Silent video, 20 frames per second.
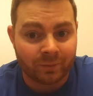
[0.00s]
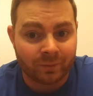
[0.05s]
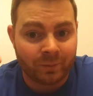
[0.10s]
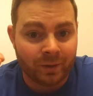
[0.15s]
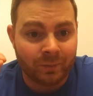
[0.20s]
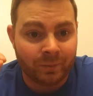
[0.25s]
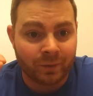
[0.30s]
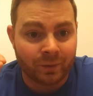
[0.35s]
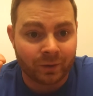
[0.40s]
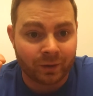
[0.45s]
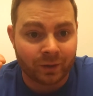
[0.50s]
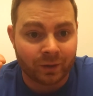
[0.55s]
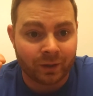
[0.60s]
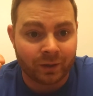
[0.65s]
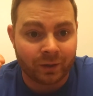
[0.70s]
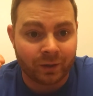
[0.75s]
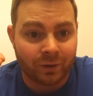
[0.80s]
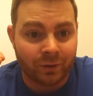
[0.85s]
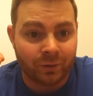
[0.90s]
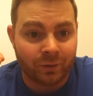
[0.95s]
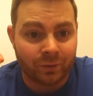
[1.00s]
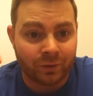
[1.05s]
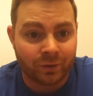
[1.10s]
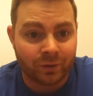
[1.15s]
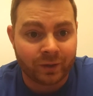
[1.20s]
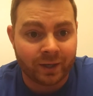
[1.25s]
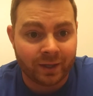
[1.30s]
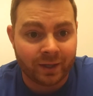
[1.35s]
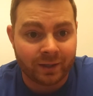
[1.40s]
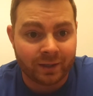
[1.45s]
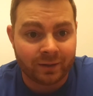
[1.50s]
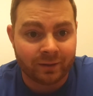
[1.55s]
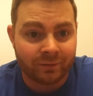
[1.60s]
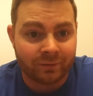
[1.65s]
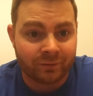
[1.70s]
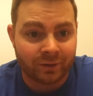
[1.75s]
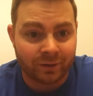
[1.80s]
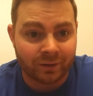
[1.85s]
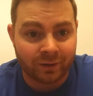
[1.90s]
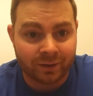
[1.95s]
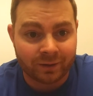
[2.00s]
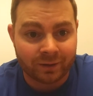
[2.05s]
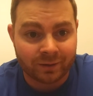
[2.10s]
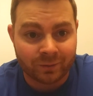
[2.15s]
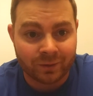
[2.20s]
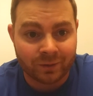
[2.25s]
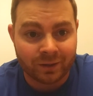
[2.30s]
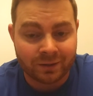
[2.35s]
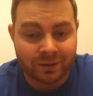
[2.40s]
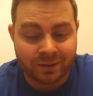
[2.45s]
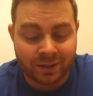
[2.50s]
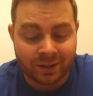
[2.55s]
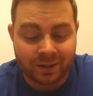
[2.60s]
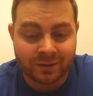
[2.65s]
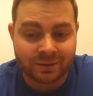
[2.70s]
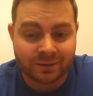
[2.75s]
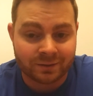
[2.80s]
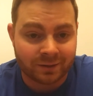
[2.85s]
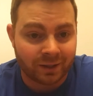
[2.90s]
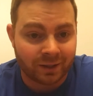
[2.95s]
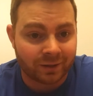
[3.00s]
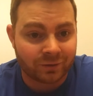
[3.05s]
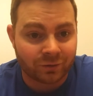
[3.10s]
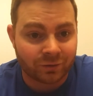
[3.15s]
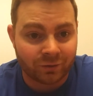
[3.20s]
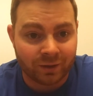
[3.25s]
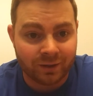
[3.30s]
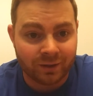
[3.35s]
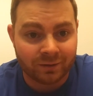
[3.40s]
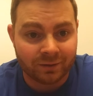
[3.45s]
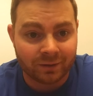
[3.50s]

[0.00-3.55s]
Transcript: People are going to go look at it. If they like the way it tastes, that's great.